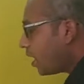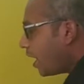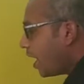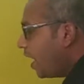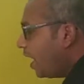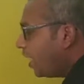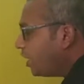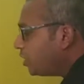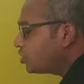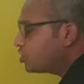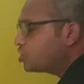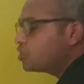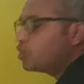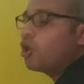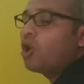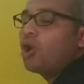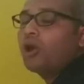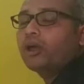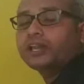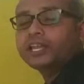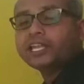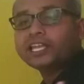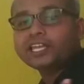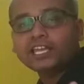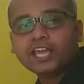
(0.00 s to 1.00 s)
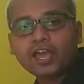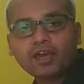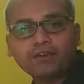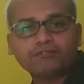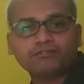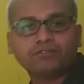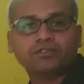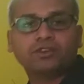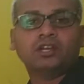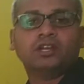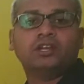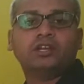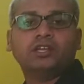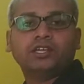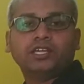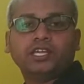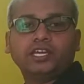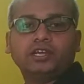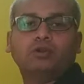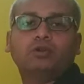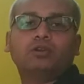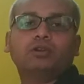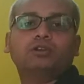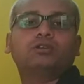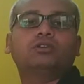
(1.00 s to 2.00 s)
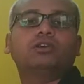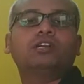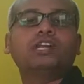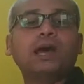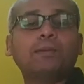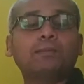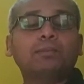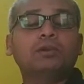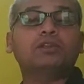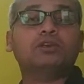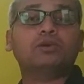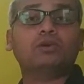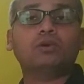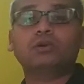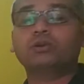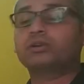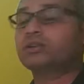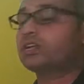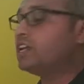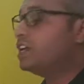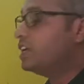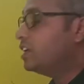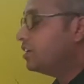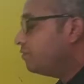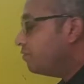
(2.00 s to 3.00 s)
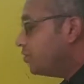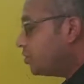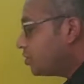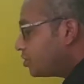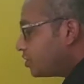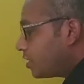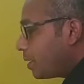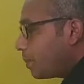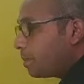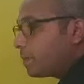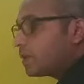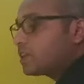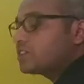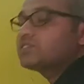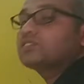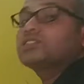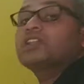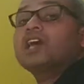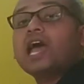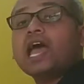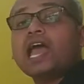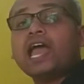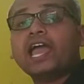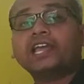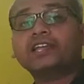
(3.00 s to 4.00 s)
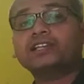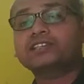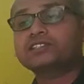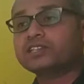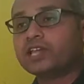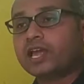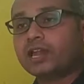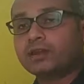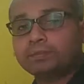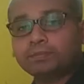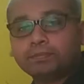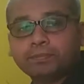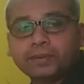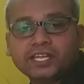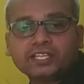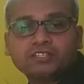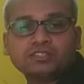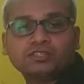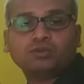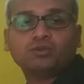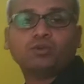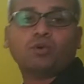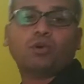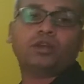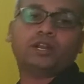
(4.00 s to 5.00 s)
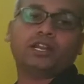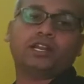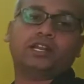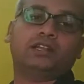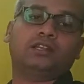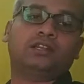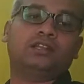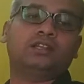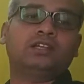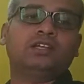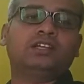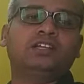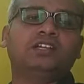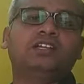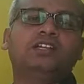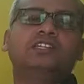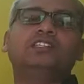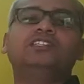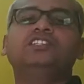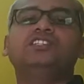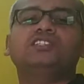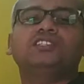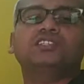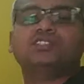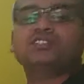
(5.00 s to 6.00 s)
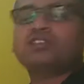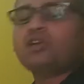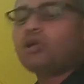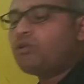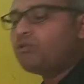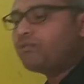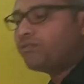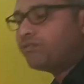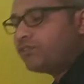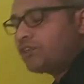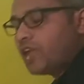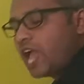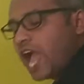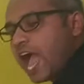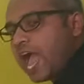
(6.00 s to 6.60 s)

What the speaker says: href equal to double quote, which represents the exact page URL. This is how if we